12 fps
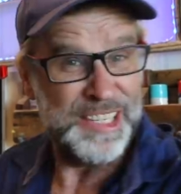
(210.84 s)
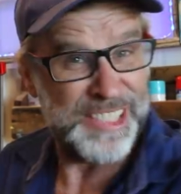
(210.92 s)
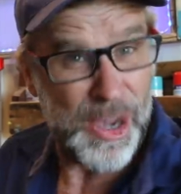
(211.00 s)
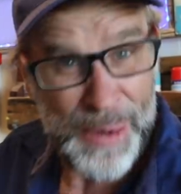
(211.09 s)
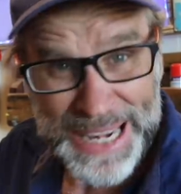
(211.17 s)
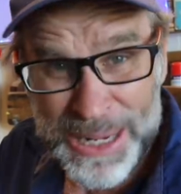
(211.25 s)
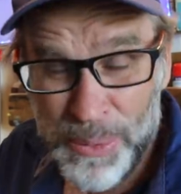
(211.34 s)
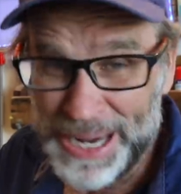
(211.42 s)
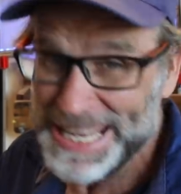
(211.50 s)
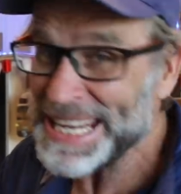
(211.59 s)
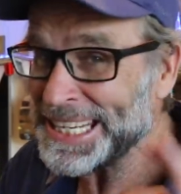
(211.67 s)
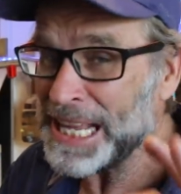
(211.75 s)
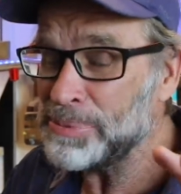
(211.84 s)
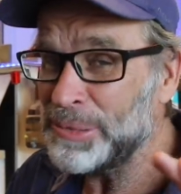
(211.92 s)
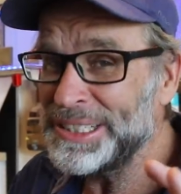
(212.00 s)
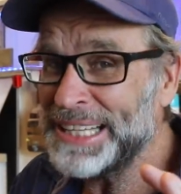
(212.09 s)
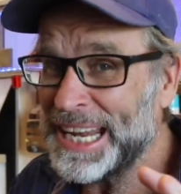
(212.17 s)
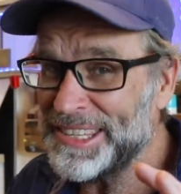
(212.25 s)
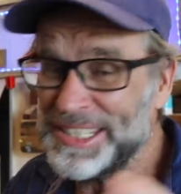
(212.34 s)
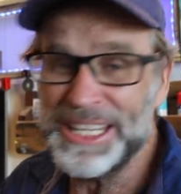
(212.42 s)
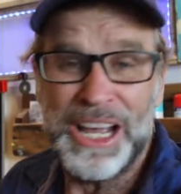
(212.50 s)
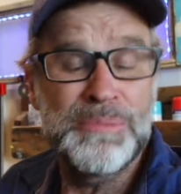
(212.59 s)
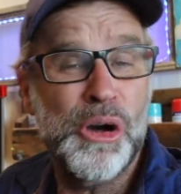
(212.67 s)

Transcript: So anyway, a couple of days ago,